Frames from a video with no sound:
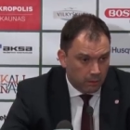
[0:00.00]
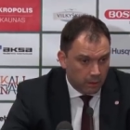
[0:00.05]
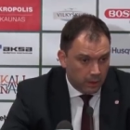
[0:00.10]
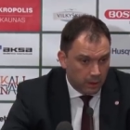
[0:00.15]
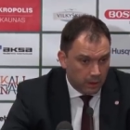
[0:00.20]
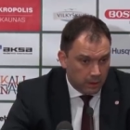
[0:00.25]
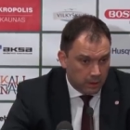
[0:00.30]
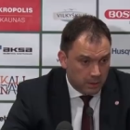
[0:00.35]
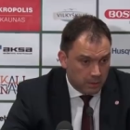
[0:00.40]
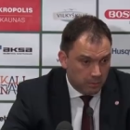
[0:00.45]

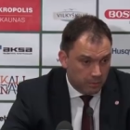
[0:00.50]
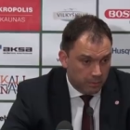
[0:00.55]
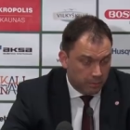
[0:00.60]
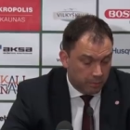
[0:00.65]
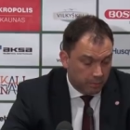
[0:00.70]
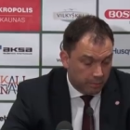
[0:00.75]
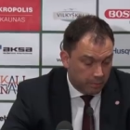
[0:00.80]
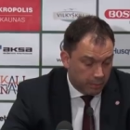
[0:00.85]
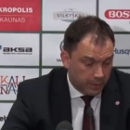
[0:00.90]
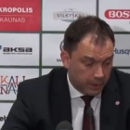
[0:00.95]
It's
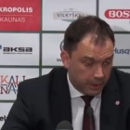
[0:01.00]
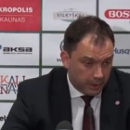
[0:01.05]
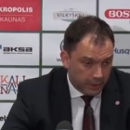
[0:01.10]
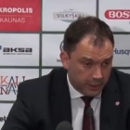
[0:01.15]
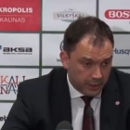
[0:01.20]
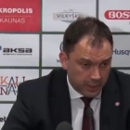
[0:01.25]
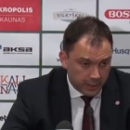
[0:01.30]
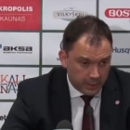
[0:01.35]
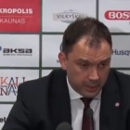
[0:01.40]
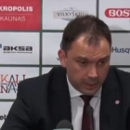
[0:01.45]
bigger
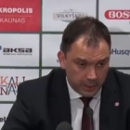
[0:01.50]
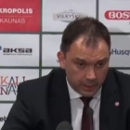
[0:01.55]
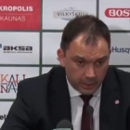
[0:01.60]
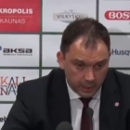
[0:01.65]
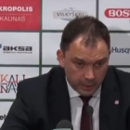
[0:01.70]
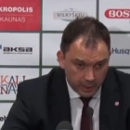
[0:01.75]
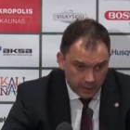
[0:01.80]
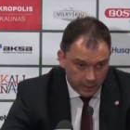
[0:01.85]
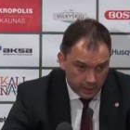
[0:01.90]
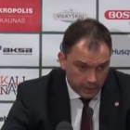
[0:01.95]
chance that
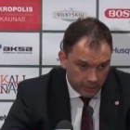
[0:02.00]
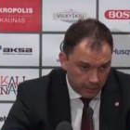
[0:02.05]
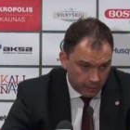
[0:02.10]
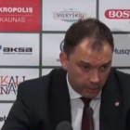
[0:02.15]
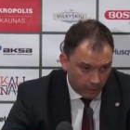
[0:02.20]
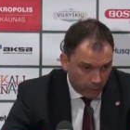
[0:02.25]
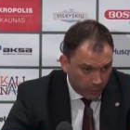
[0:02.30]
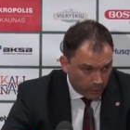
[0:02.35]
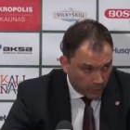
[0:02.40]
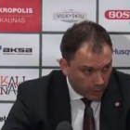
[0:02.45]
they will
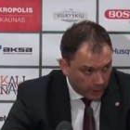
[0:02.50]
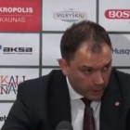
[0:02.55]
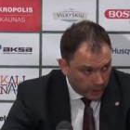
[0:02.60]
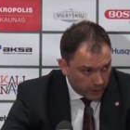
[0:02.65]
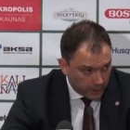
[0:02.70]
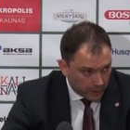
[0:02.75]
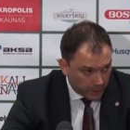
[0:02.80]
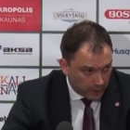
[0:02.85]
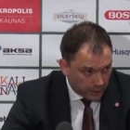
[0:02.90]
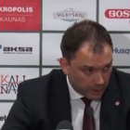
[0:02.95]
not play
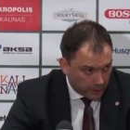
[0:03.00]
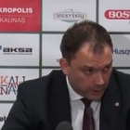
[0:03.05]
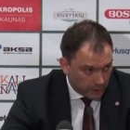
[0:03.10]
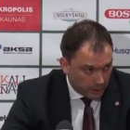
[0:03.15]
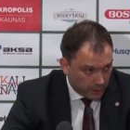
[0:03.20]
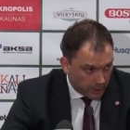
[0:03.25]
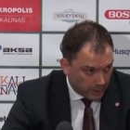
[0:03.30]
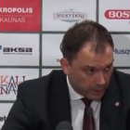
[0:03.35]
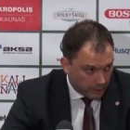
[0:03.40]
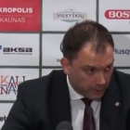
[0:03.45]
than
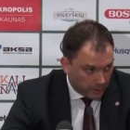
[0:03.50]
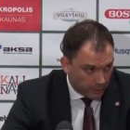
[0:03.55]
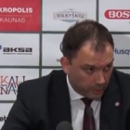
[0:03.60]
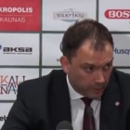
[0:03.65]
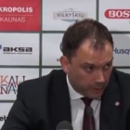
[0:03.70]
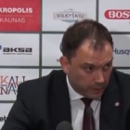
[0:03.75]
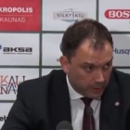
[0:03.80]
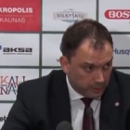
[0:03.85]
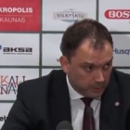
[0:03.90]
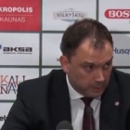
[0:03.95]
they will
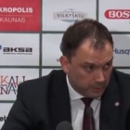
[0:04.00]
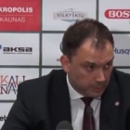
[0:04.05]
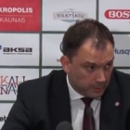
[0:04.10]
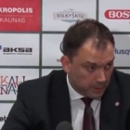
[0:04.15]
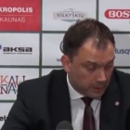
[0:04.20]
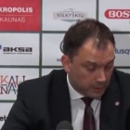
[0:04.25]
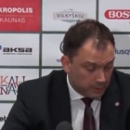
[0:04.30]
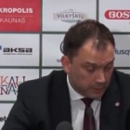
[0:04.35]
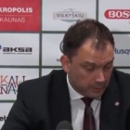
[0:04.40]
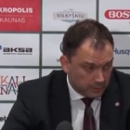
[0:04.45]
play.
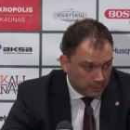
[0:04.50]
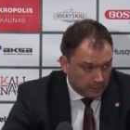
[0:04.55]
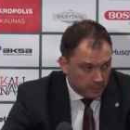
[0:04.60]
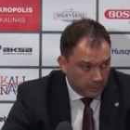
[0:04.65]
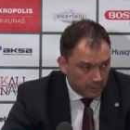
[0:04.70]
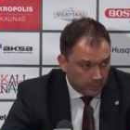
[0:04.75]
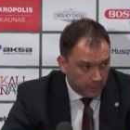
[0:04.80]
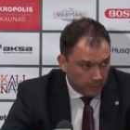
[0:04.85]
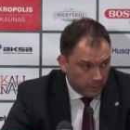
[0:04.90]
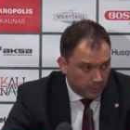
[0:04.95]
But
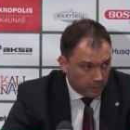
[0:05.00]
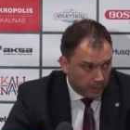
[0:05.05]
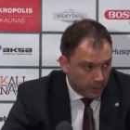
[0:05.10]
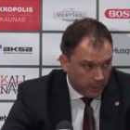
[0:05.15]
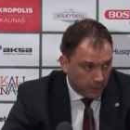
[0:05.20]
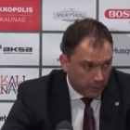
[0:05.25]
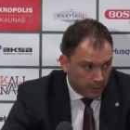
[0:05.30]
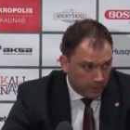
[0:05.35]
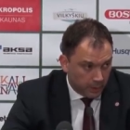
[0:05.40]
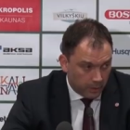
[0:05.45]
right
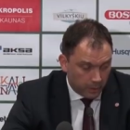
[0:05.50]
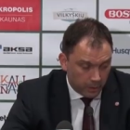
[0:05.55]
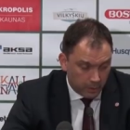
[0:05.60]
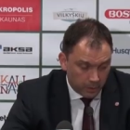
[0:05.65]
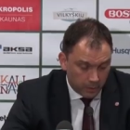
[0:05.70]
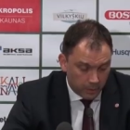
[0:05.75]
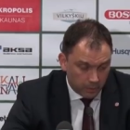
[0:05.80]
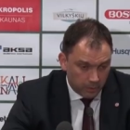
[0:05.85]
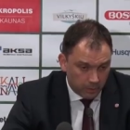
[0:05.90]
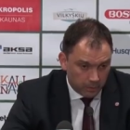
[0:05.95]

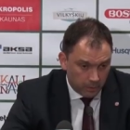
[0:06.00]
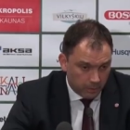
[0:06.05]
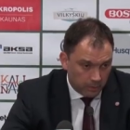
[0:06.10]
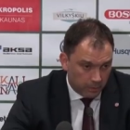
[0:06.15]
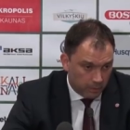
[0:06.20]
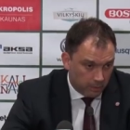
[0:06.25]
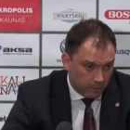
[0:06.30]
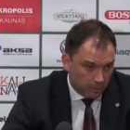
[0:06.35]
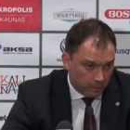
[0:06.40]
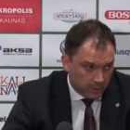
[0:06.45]
now,
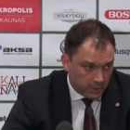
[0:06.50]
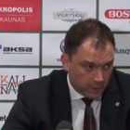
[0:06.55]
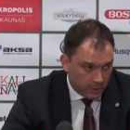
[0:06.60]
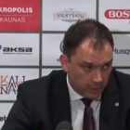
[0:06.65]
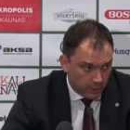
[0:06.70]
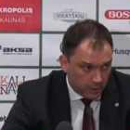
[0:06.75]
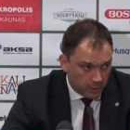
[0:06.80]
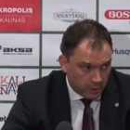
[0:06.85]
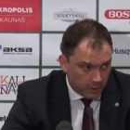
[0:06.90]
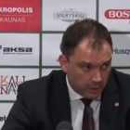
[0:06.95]

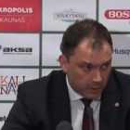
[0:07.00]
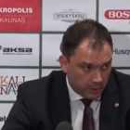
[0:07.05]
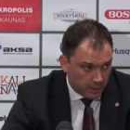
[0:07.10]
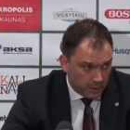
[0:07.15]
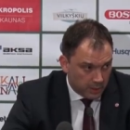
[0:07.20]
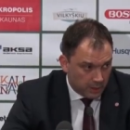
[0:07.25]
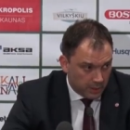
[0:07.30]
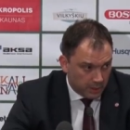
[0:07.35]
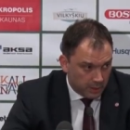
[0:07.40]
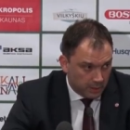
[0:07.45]
situation
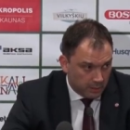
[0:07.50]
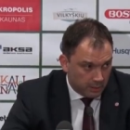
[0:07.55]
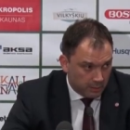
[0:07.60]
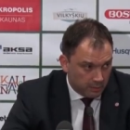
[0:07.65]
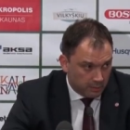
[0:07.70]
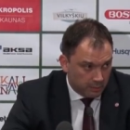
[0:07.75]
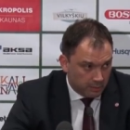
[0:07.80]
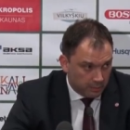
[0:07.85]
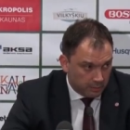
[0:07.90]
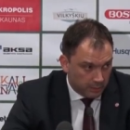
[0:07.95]
is that
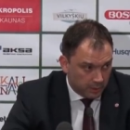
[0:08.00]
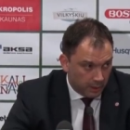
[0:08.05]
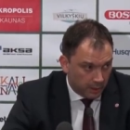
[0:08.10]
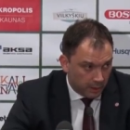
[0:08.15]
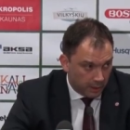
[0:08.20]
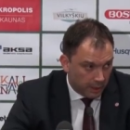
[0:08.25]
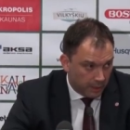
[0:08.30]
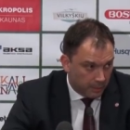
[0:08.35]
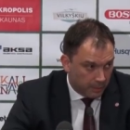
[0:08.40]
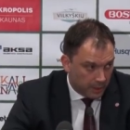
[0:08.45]

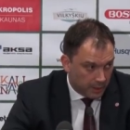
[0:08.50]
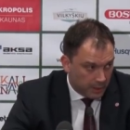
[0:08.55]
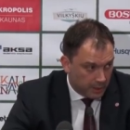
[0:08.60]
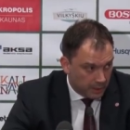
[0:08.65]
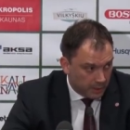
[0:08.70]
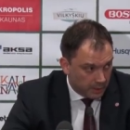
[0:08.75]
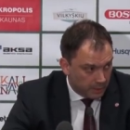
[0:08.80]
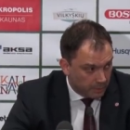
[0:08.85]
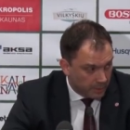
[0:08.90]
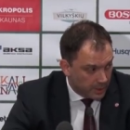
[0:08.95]
like
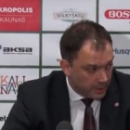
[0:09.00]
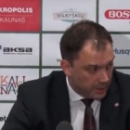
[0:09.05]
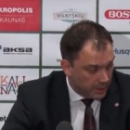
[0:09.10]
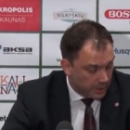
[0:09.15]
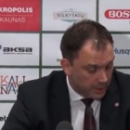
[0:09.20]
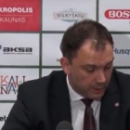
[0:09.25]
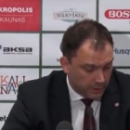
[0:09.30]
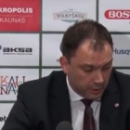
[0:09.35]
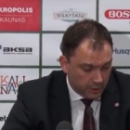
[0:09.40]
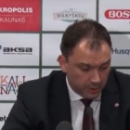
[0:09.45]

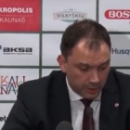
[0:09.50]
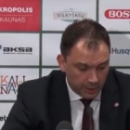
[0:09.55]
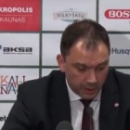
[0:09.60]
percentage